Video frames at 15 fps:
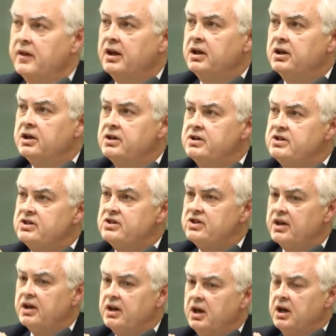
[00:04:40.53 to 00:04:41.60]
think it is
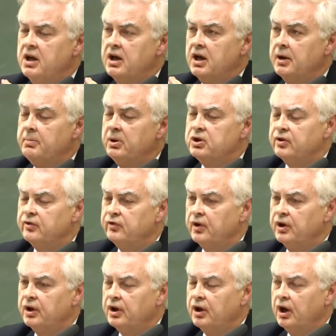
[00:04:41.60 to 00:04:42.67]
a bit of
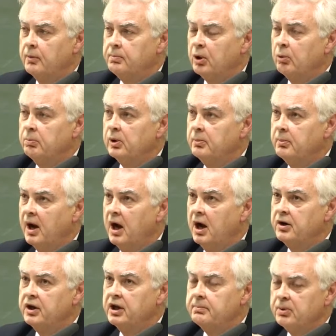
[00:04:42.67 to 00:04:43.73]
a problem
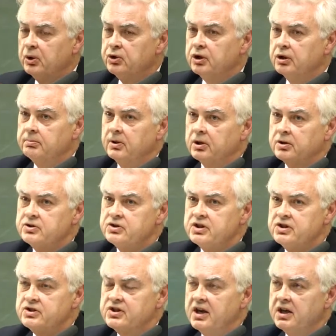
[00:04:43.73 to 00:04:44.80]
how he put it, because
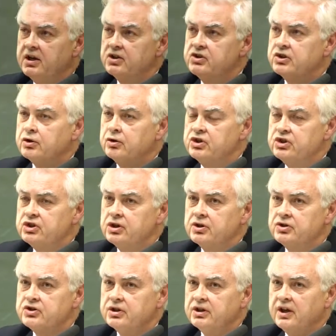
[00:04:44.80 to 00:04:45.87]
he said as
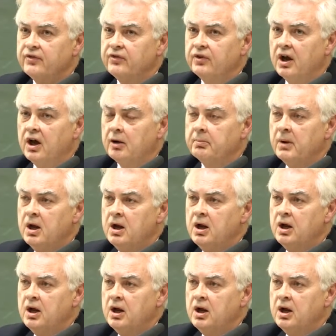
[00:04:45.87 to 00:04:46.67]
Christians had given up